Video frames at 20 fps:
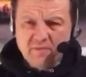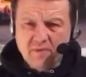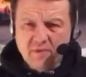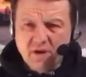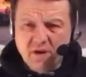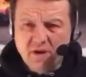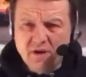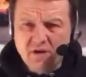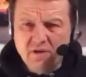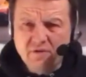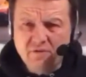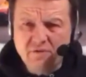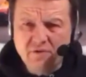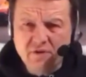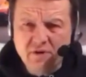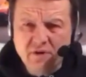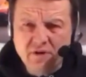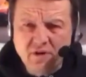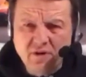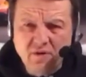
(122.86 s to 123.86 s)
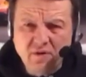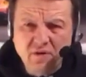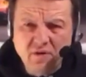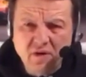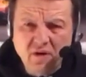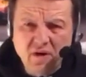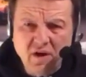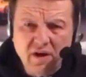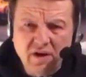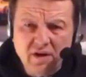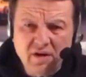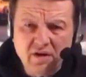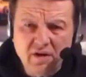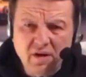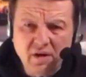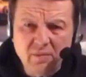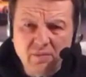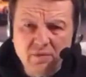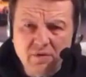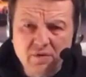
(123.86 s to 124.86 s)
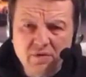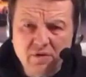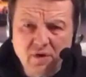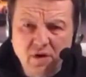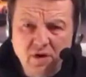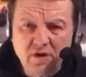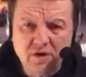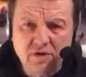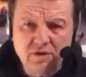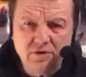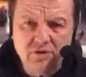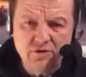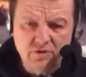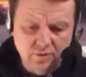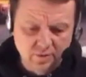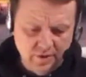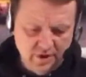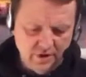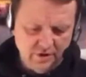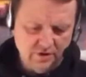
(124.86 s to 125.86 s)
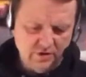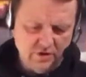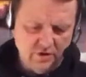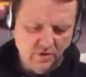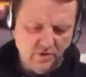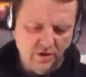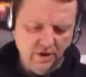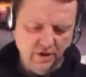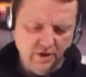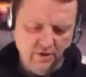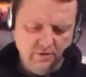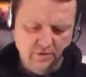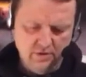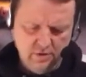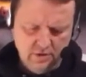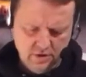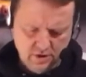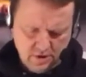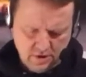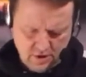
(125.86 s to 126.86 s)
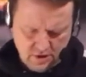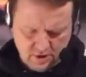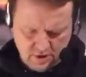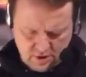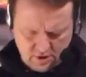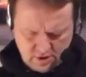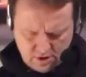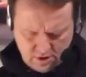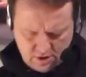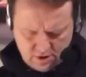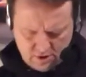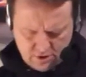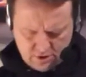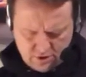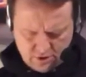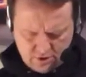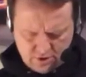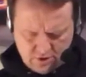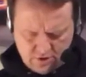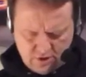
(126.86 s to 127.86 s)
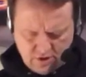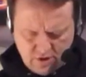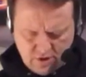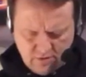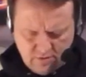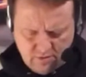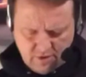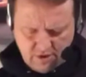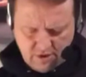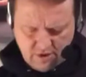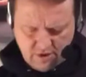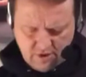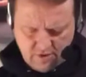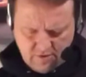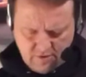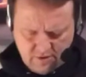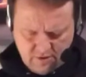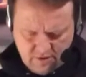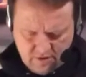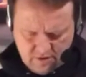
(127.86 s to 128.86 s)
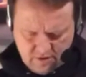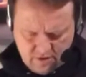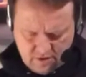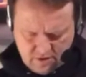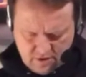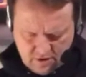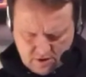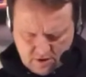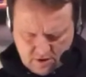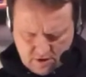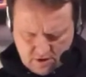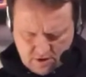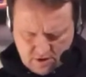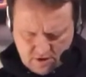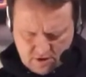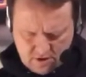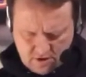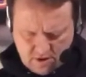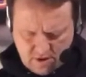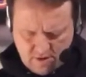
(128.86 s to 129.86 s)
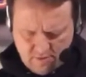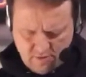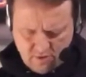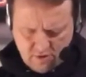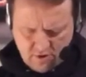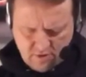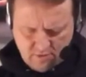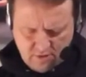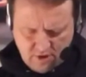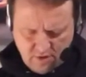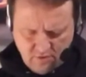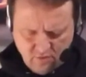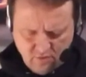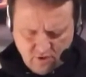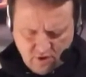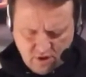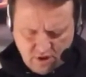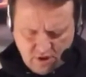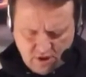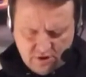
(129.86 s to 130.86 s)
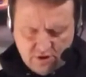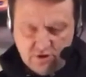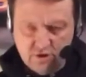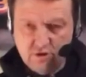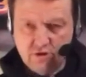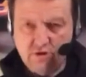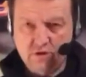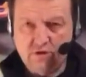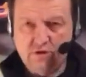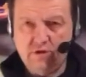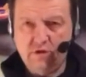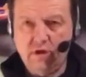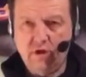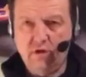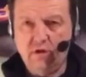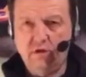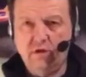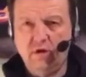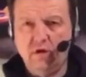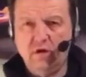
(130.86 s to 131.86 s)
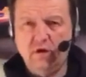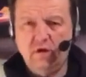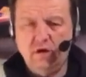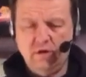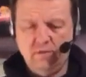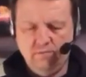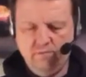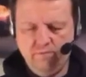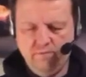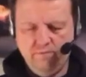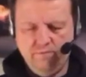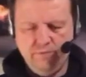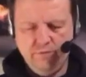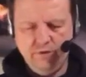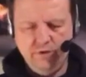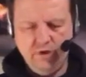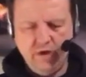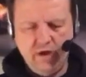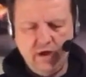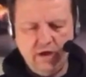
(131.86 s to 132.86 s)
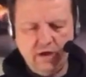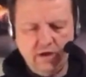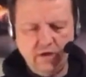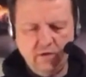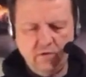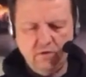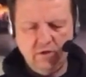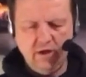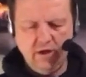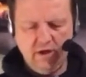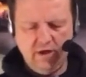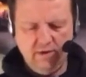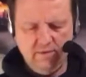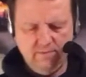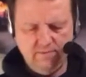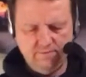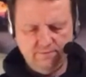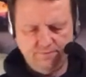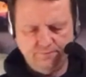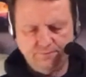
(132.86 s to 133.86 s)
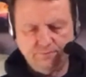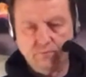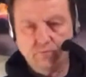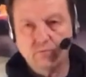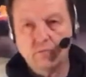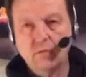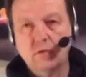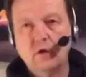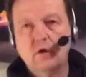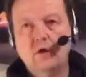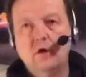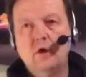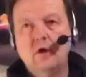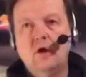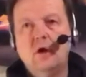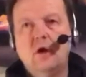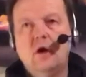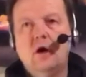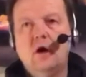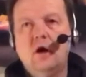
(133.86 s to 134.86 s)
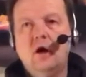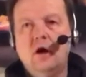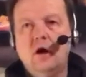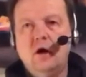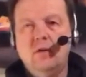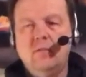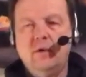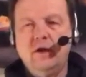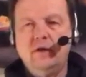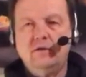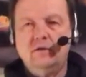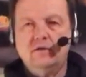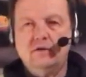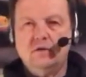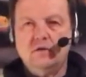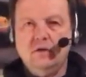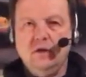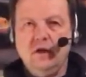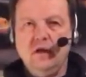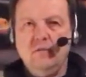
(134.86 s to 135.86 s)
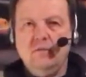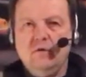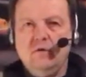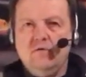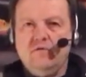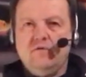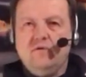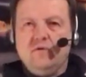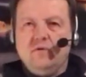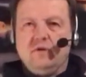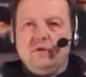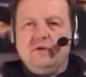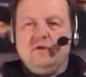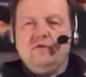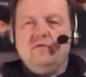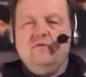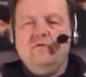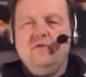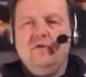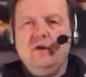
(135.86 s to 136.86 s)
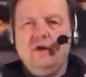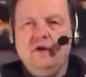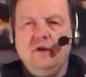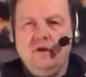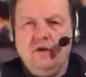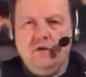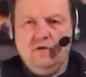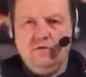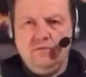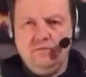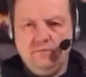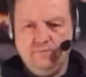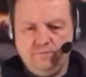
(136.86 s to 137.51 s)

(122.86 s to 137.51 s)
in the video. Oh, I didn't. I've been talking 2 minutes already. I should start my timer on my watch to see how long I'm yakking away. My disclaimer for this video: